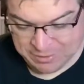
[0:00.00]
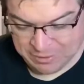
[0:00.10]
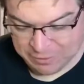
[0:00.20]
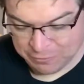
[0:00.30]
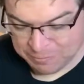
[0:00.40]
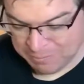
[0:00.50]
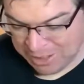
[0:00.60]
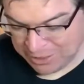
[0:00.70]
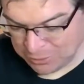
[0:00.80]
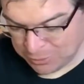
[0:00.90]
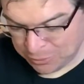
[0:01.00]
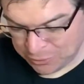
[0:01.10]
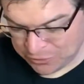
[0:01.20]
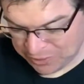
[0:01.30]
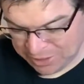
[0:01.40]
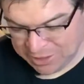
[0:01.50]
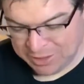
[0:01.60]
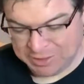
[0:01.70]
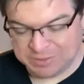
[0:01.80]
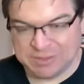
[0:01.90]
of manuals
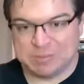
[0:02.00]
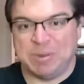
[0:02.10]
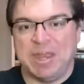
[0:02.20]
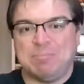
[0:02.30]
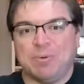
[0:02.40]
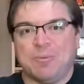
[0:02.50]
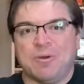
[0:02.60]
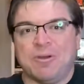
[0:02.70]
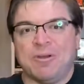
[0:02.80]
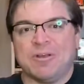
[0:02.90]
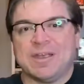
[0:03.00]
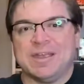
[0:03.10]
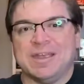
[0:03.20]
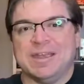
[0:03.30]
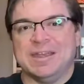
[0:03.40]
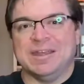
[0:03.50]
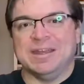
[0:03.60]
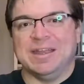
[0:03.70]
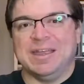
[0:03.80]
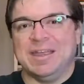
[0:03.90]
and just paperwork
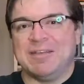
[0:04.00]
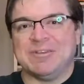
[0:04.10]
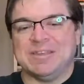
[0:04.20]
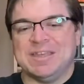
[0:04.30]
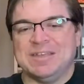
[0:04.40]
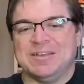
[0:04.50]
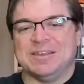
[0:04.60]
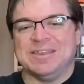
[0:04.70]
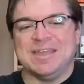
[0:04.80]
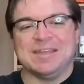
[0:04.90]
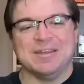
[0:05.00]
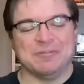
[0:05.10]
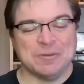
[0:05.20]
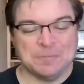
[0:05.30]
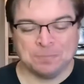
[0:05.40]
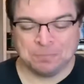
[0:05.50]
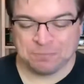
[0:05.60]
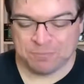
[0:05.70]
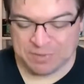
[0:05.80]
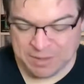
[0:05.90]
and everything you could think of
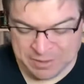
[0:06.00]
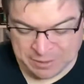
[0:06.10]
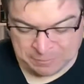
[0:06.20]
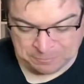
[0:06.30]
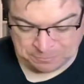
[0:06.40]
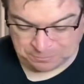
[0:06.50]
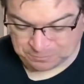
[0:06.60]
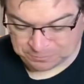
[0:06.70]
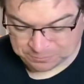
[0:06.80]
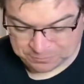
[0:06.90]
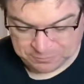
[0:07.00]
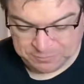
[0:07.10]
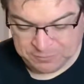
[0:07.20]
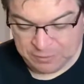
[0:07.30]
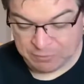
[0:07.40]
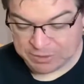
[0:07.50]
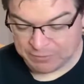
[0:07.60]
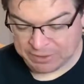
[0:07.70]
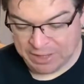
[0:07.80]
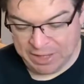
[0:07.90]
for
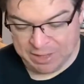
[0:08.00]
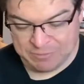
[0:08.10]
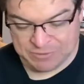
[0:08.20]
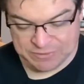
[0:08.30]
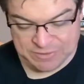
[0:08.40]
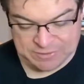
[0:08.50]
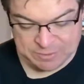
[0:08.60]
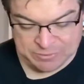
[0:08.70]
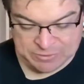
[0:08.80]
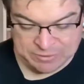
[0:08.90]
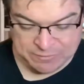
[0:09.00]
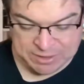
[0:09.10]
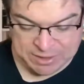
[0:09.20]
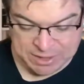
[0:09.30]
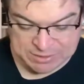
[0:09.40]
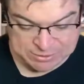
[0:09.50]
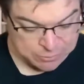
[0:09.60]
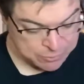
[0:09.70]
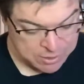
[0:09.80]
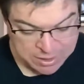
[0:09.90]
different games and systems and stuff like that.
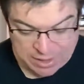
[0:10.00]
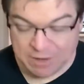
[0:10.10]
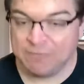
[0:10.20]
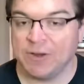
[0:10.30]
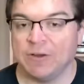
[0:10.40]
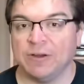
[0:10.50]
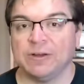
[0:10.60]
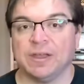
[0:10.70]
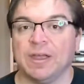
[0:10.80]
So I figured